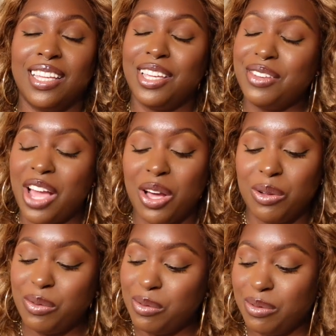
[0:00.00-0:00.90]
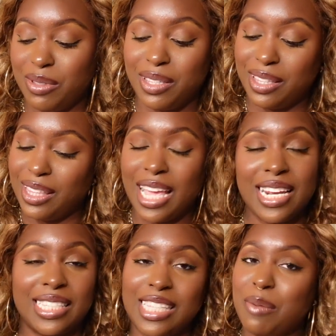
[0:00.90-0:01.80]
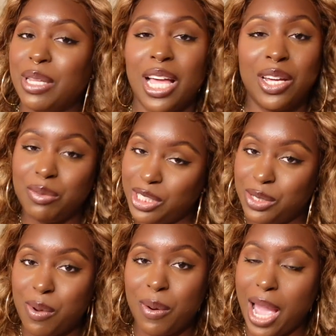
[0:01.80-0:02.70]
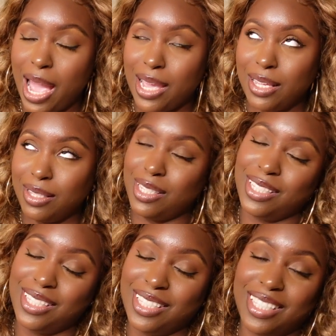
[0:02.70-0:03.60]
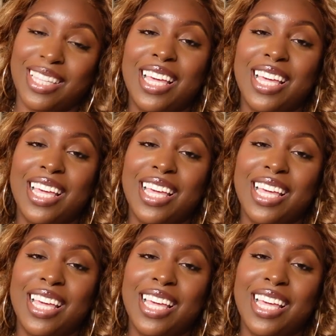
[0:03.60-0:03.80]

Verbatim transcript: you know, letting us come along with you, okay?